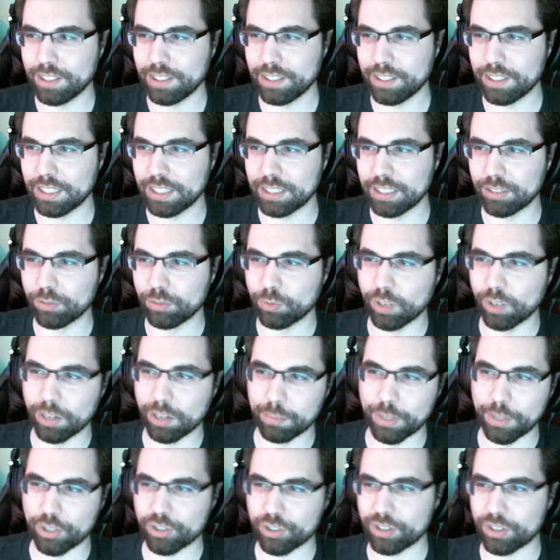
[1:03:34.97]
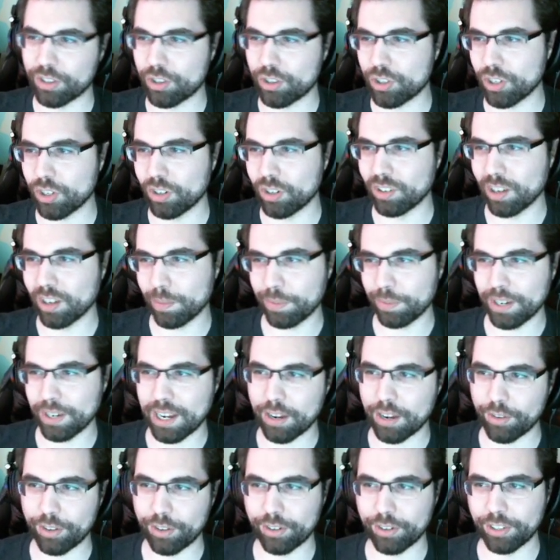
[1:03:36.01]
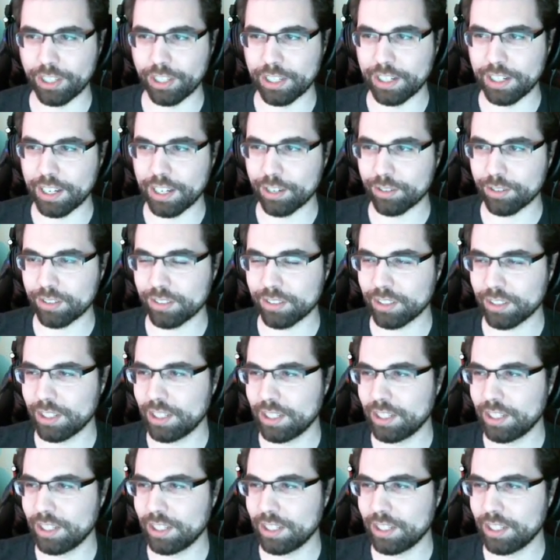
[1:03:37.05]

and what missions show up or how they're laid out.